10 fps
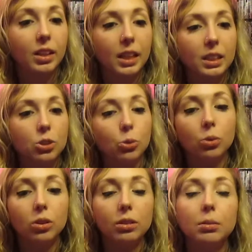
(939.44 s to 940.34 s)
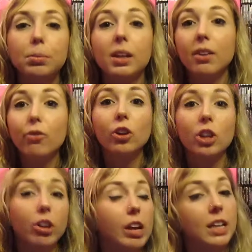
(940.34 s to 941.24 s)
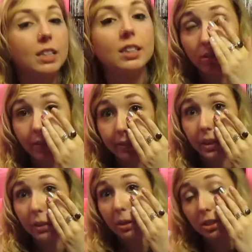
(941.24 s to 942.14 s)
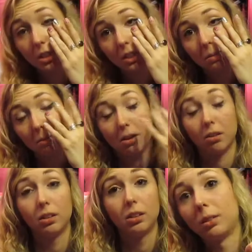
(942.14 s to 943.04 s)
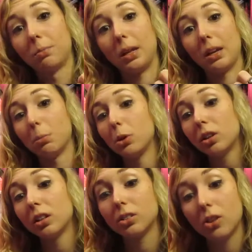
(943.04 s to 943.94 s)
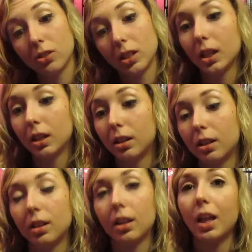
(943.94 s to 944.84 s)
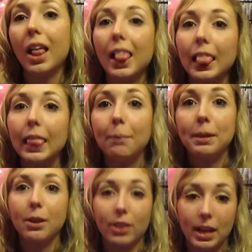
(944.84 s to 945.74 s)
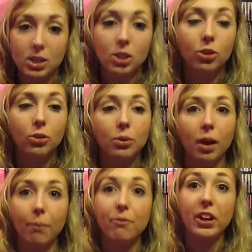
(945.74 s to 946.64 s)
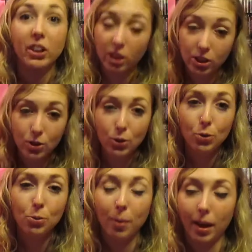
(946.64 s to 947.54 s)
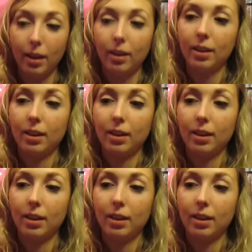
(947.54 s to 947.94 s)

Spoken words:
that's cool, but if you're curious, if you have any questions about being a beauty consultant, let me know that too. I'm fairly new, but